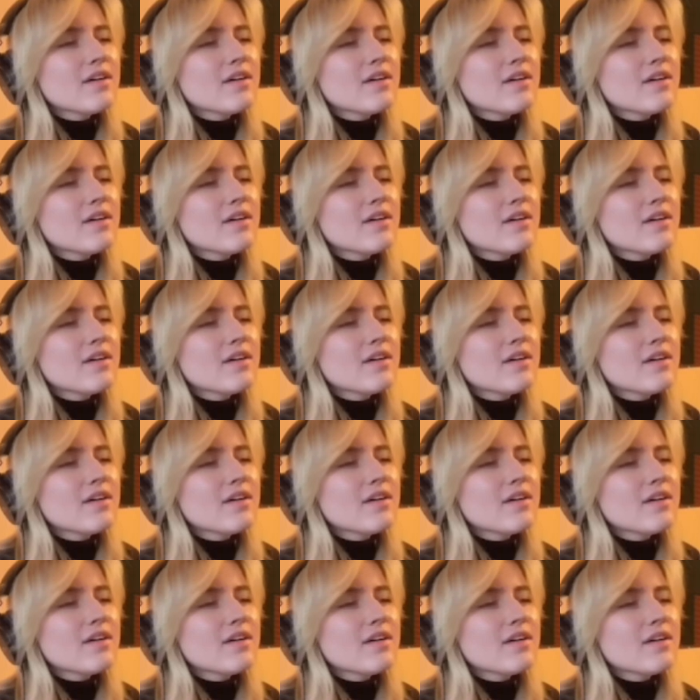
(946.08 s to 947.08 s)

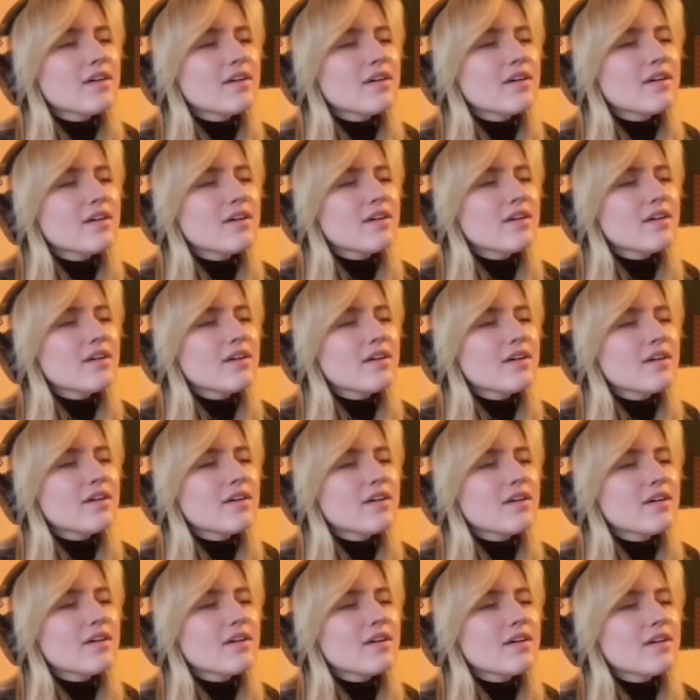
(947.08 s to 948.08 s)

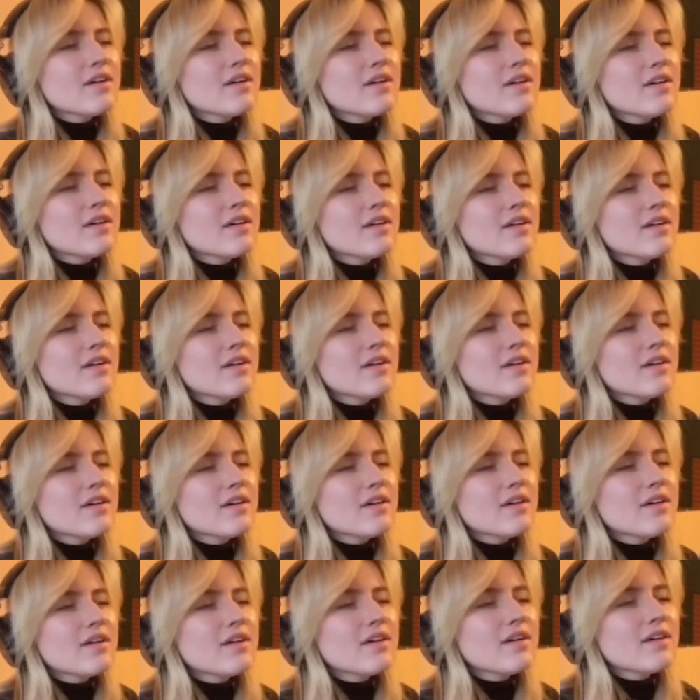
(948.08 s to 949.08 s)

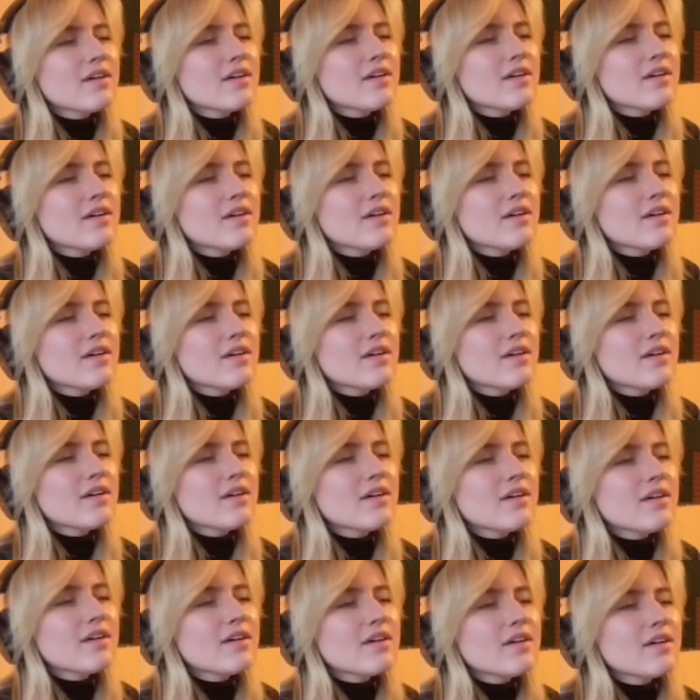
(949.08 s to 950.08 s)

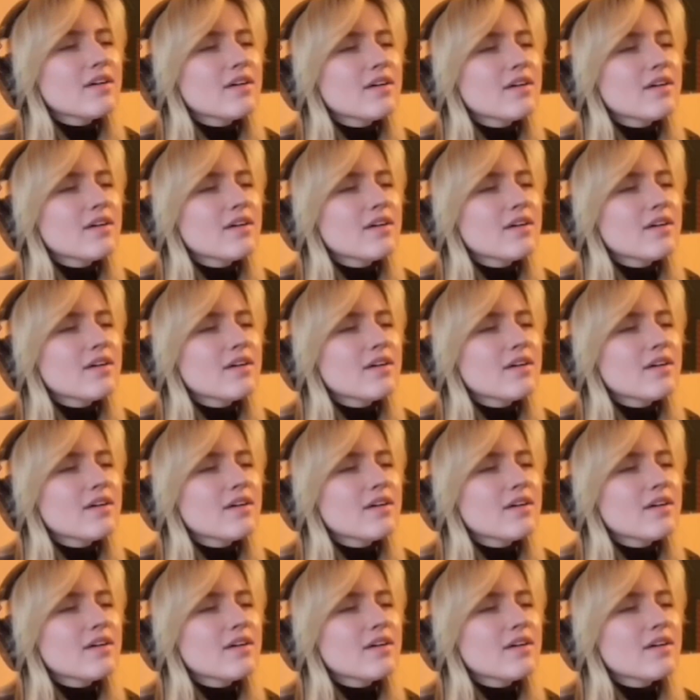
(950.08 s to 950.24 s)
No words are spoken by the person on screen.